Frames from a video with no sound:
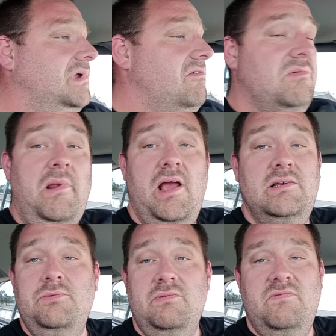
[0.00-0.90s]
Everybody
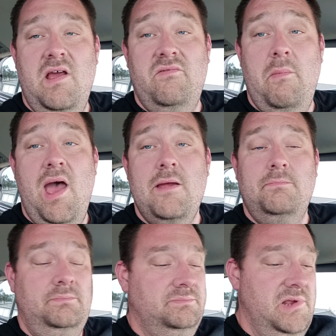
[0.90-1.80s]
else we've never met,
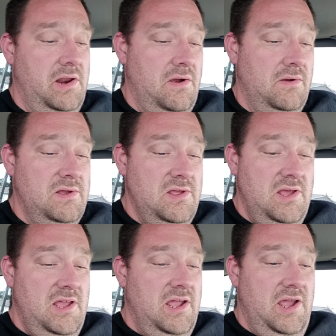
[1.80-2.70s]

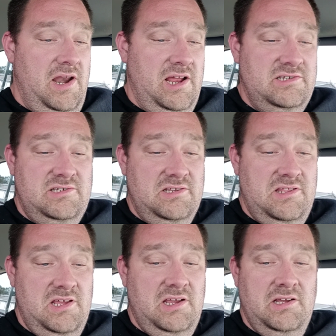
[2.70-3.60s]
and that's the
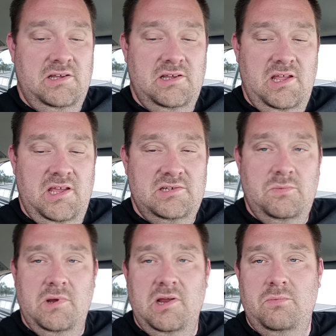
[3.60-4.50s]
thing, is
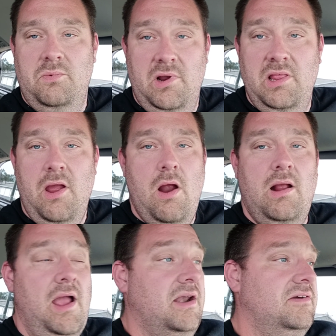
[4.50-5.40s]
we really are
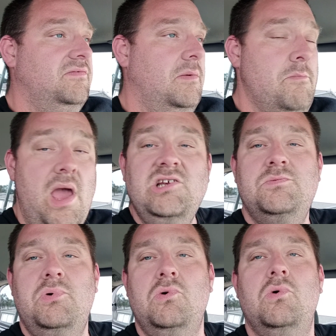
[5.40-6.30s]
kind of a
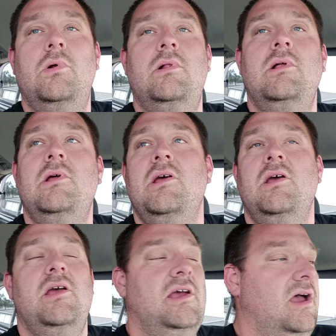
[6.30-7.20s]
mesh pool
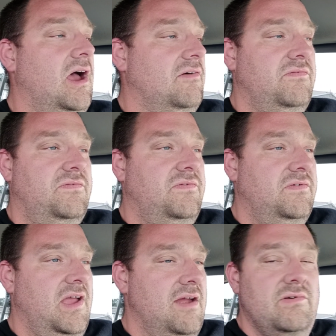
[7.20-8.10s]

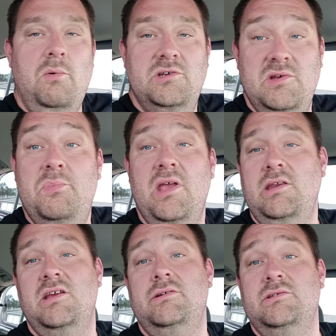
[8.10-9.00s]
of everyone's
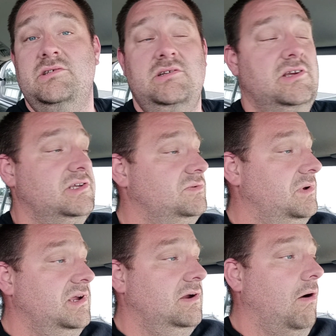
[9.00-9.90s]
opinions, because
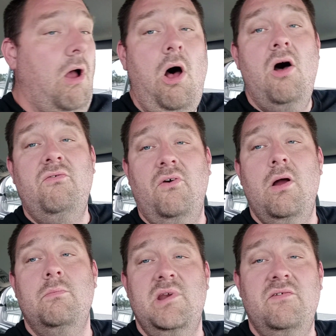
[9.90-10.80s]
we are all
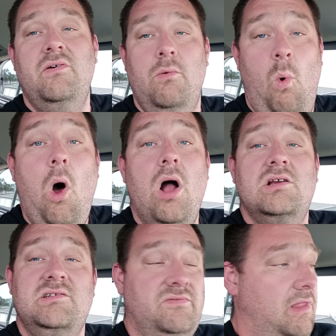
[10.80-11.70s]
from different
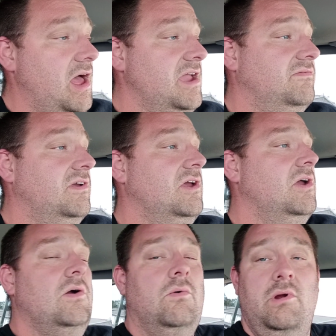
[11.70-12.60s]
walks of life.
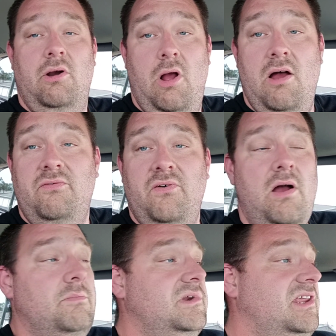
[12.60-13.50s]
We are all
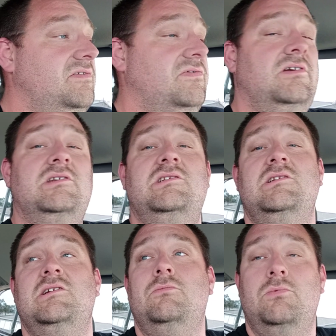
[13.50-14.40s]
from different
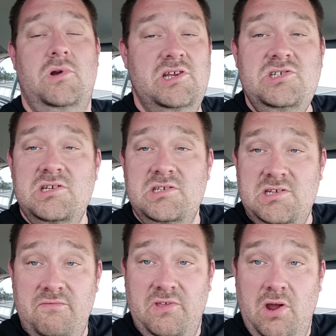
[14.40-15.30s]

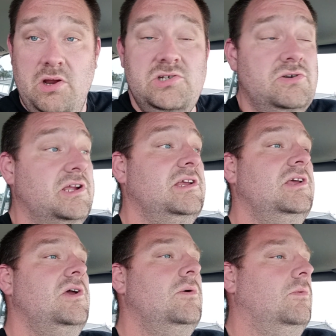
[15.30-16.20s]
regions of the country.
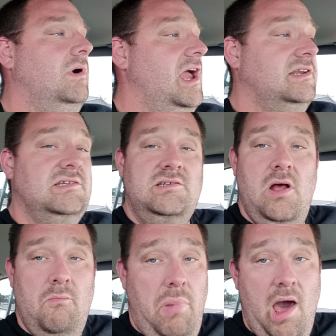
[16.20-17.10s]
We're not just
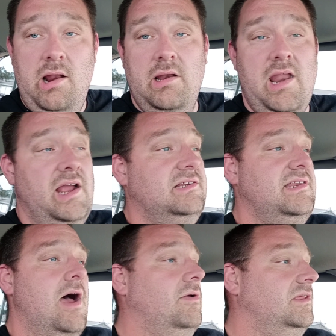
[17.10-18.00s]
all bottlenecked
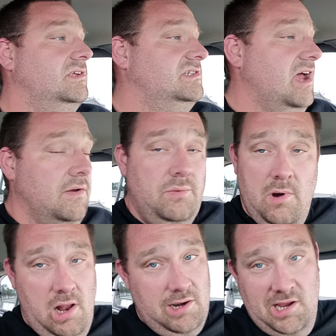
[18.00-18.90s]
down in the south.
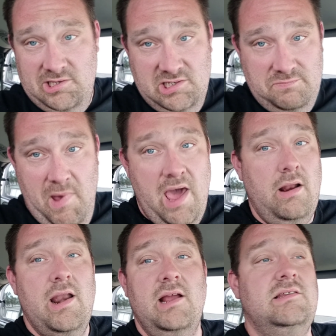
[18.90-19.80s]
We're all not just
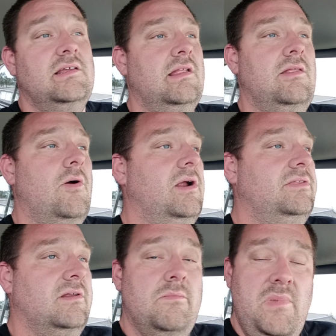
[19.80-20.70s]
bottlenecked in the
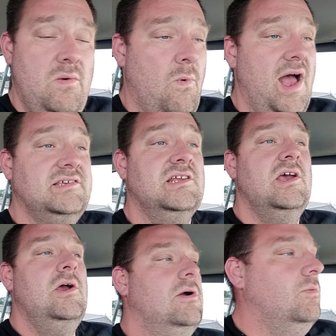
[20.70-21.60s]
north or the Midwest.
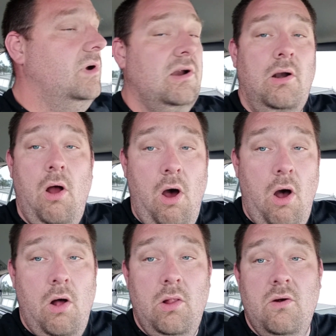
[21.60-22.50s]
We are
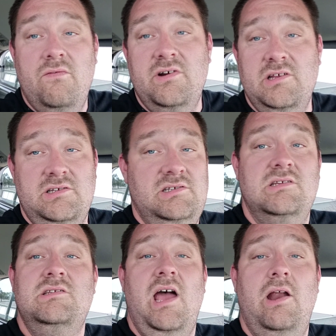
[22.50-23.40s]
all over this
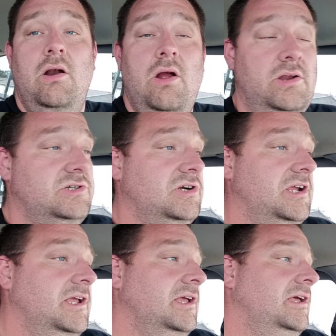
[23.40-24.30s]
entire
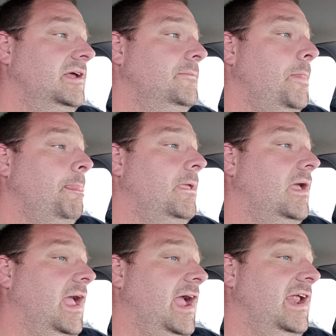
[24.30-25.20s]
country.
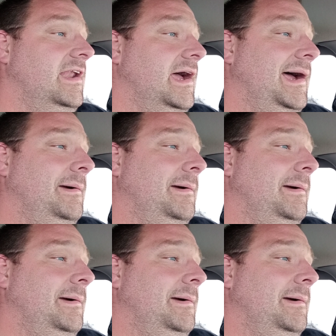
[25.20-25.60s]
And,